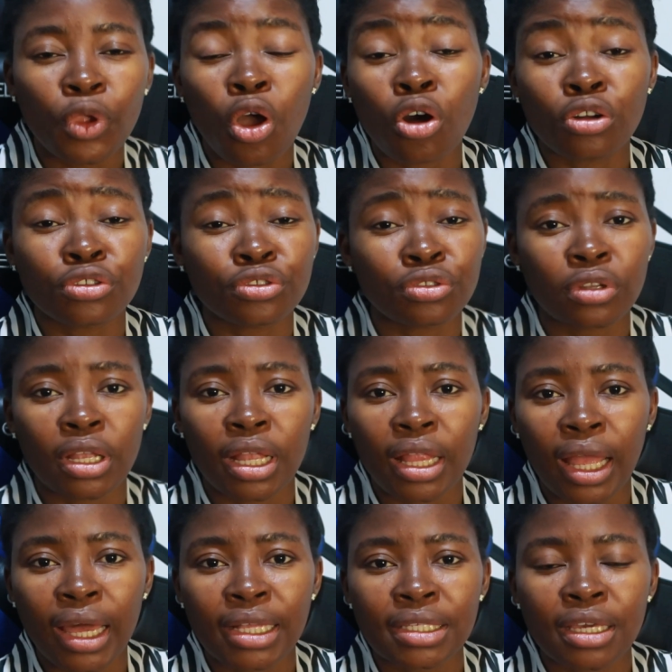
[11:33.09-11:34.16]
all through the
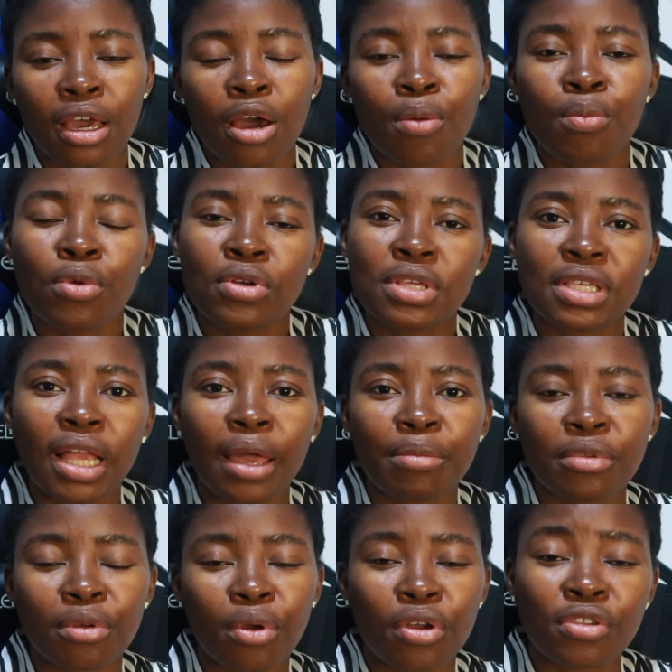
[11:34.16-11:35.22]
night most
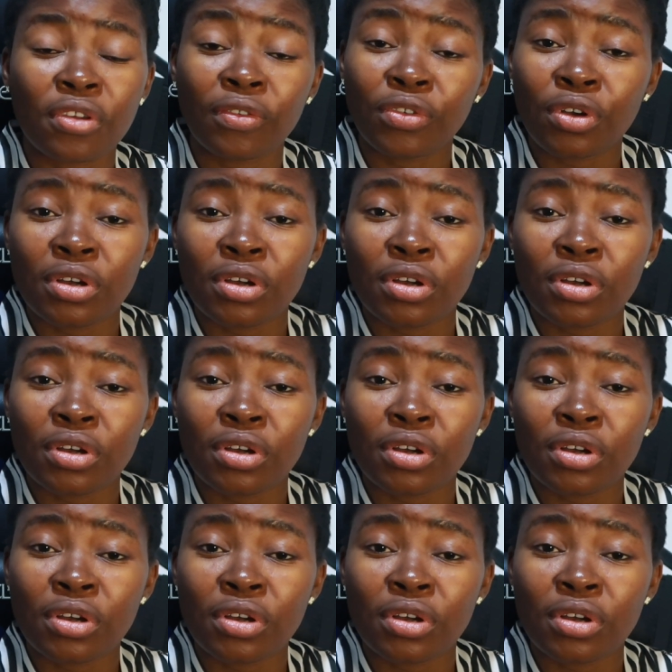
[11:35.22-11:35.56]
times because of